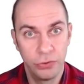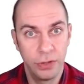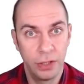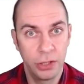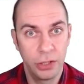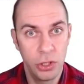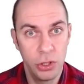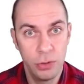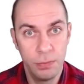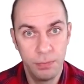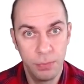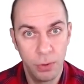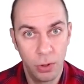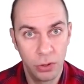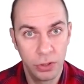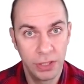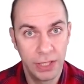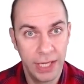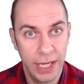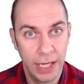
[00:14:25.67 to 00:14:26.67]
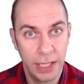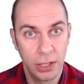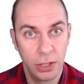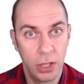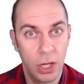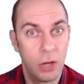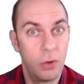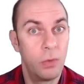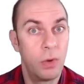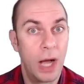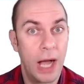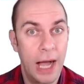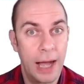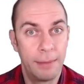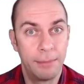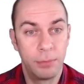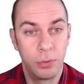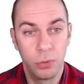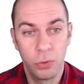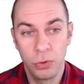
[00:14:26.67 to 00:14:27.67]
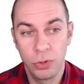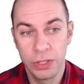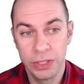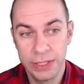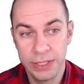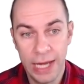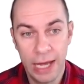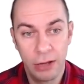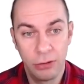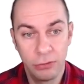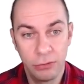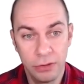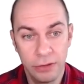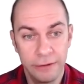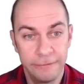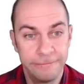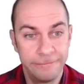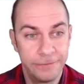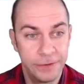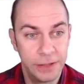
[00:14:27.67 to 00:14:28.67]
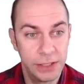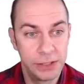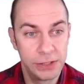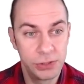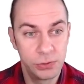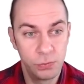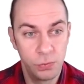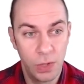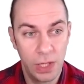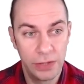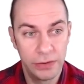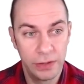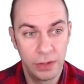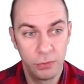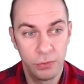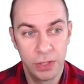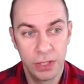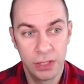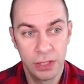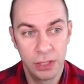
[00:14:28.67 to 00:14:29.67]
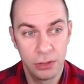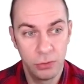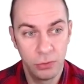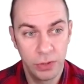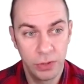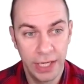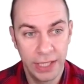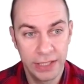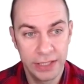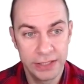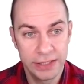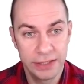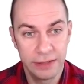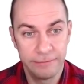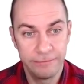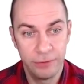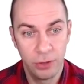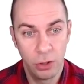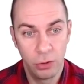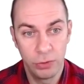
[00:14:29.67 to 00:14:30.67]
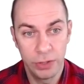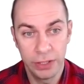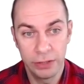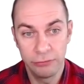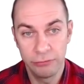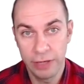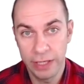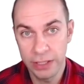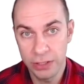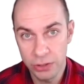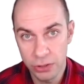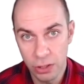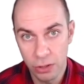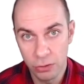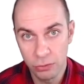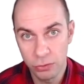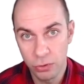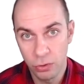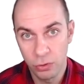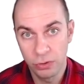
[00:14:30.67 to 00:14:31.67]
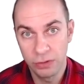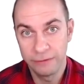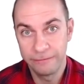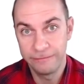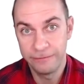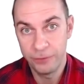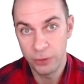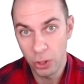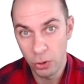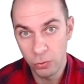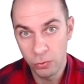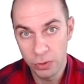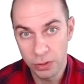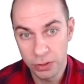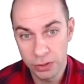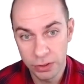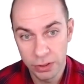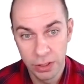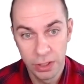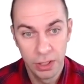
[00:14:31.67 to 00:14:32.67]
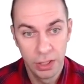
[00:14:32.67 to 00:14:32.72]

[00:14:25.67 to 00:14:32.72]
The coupon can go up or down. The first one that we're going to look at is the floating rate note, or the floater,